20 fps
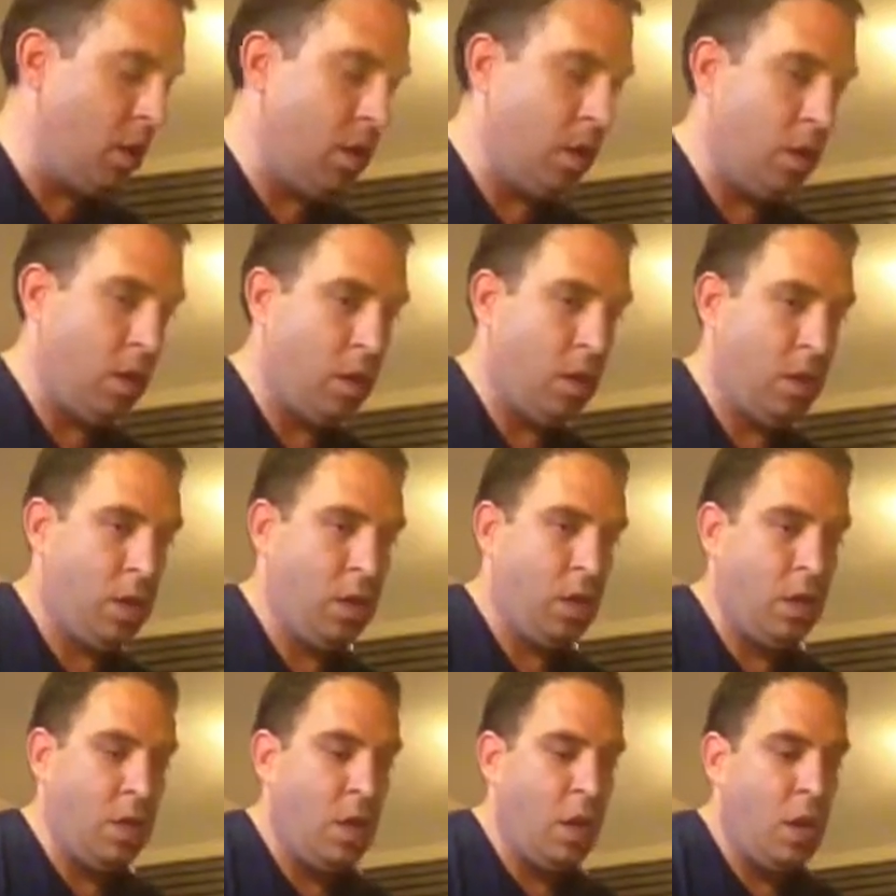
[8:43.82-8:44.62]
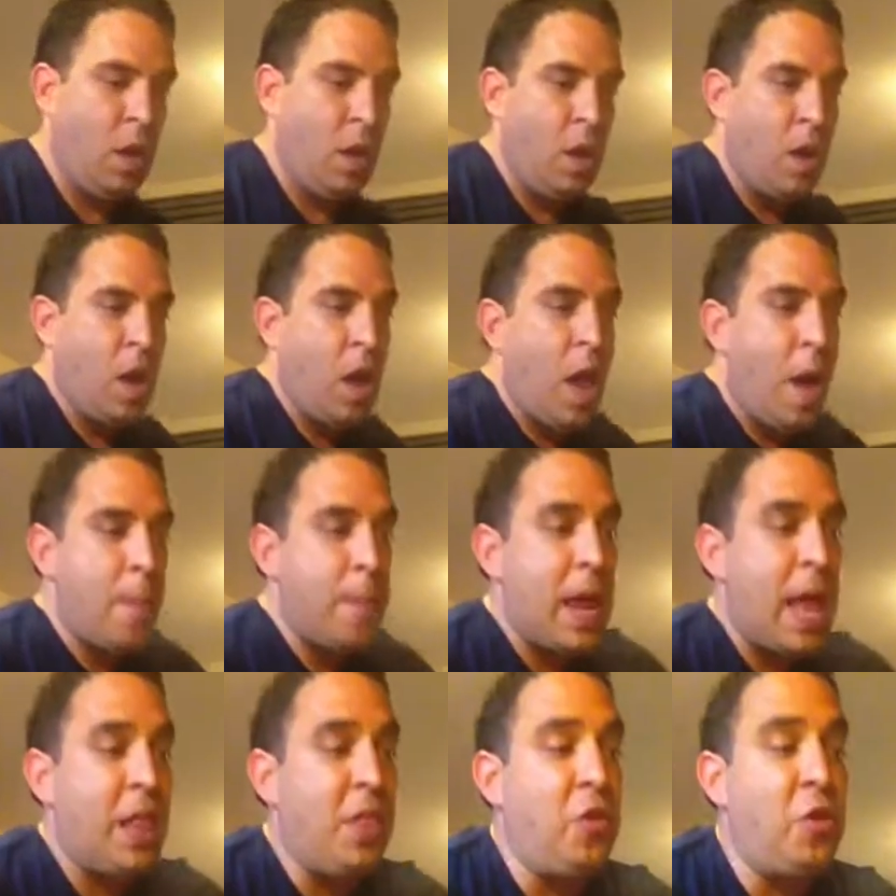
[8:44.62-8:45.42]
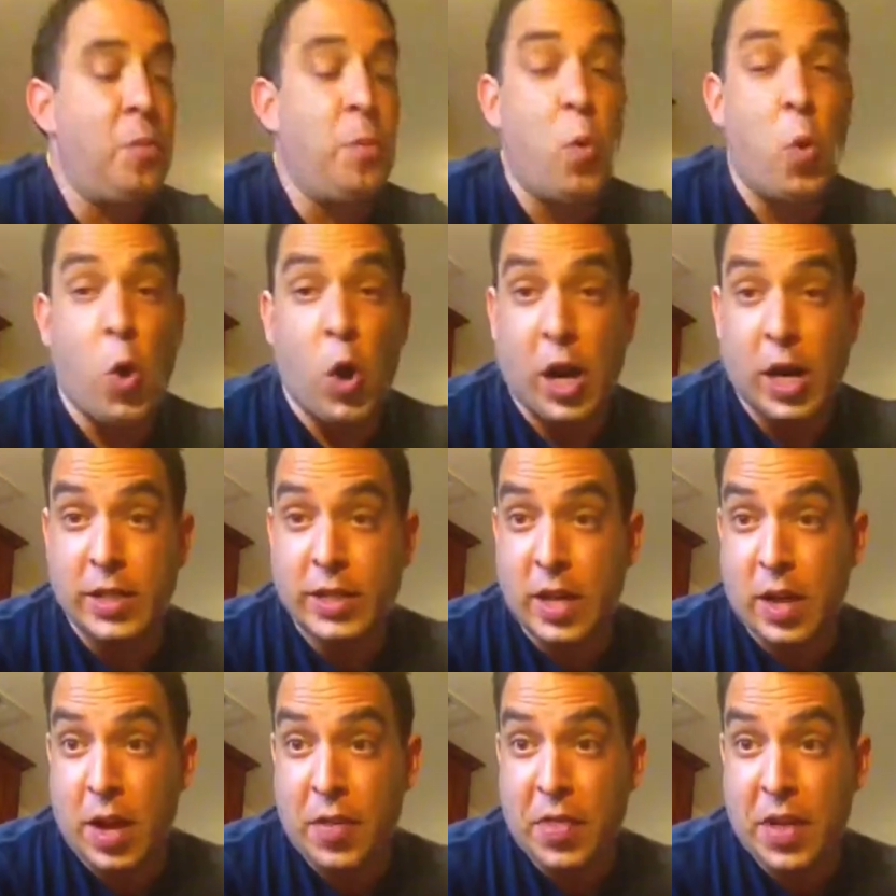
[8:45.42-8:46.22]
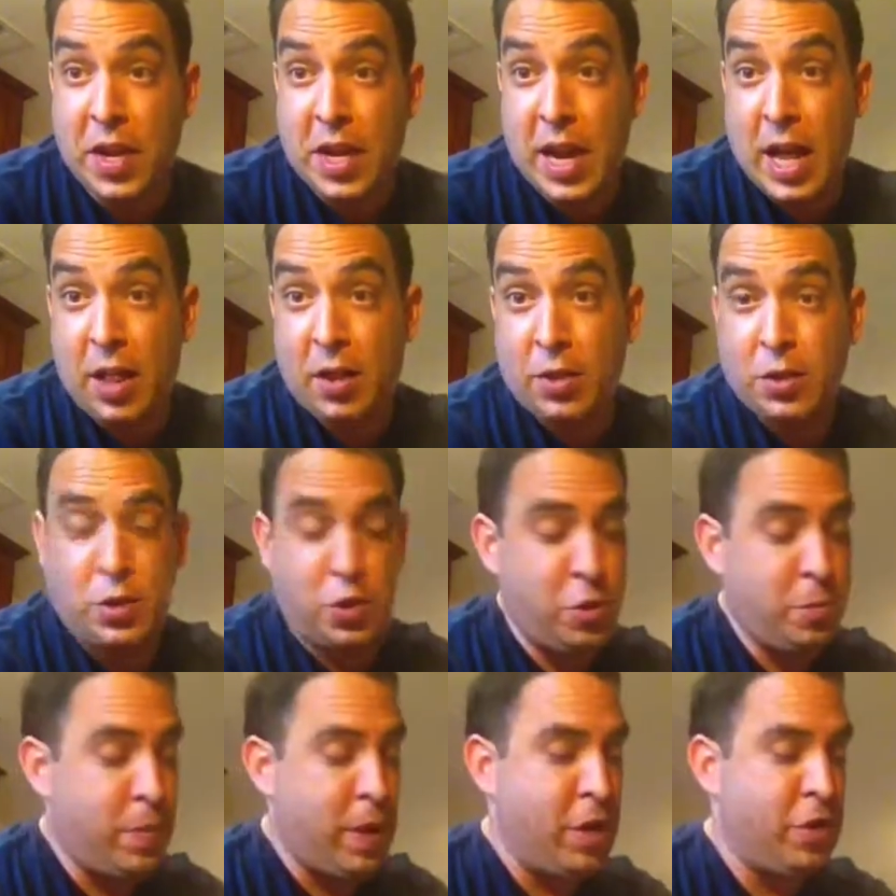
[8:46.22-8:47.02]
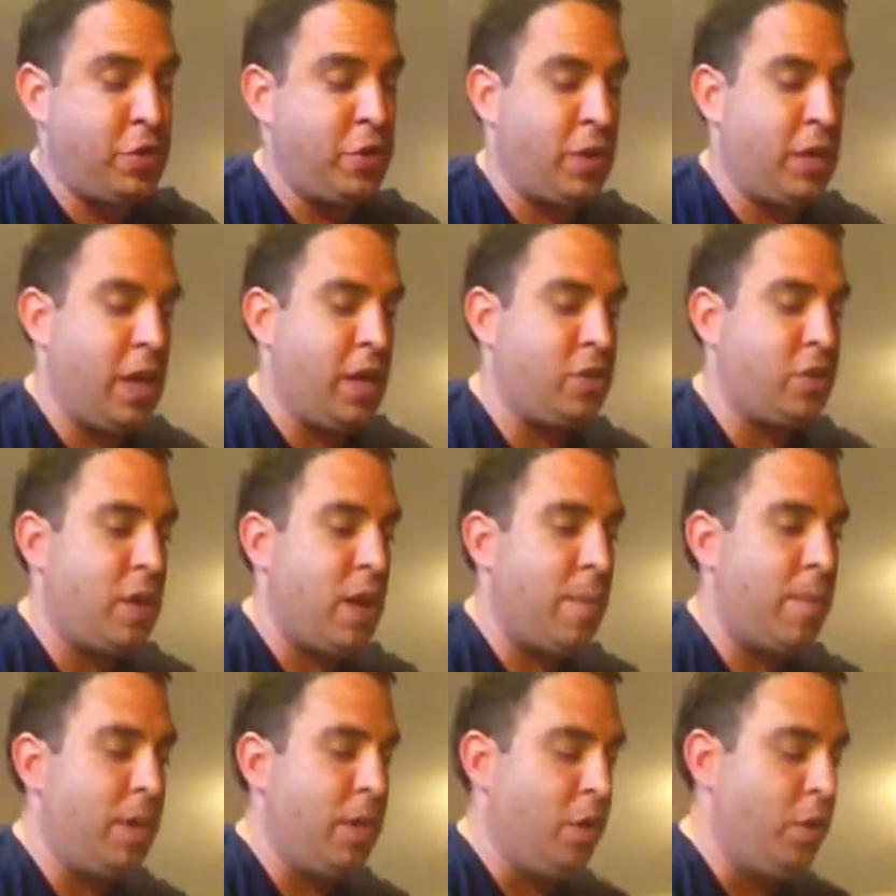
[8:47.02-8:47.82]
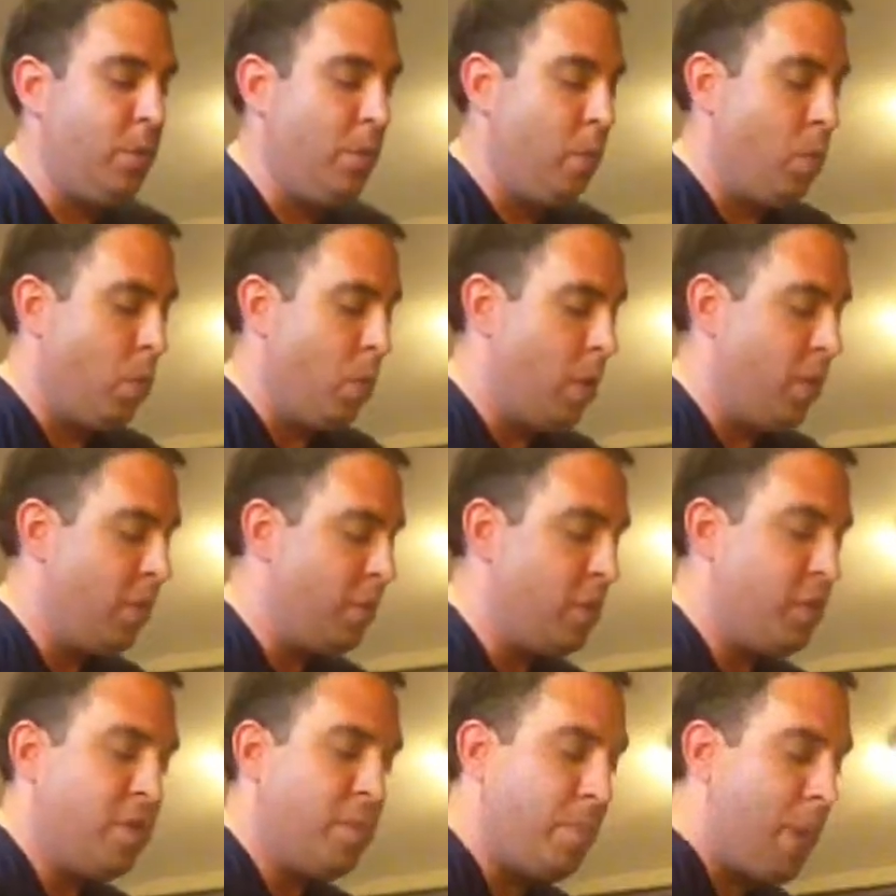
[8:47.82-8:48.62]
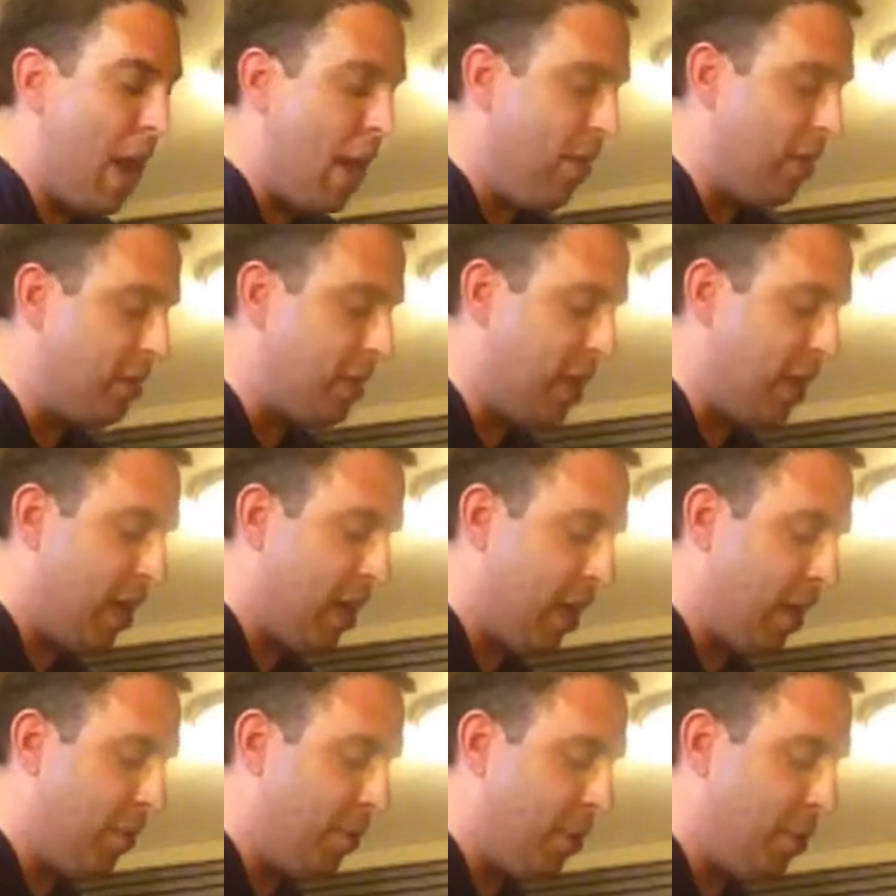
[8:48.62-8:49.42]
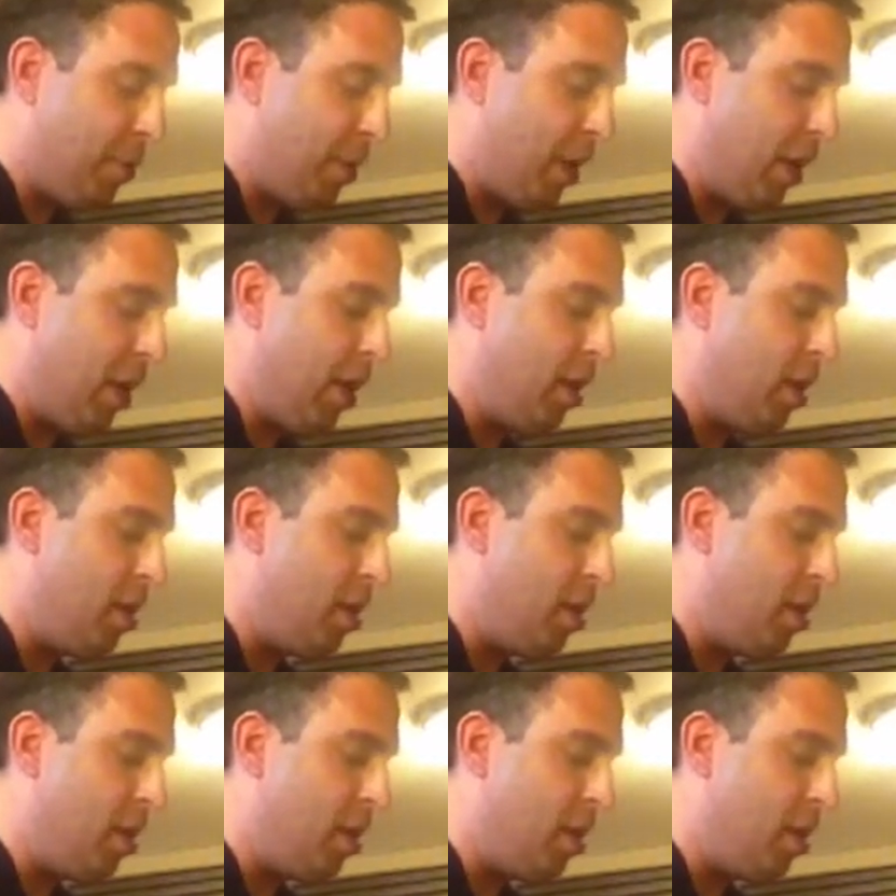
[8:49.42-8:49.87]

I'm going to add a little more because now I thinned it out a little too much. Okay, so now I'm going to add a little more. This is the balancing game that you play.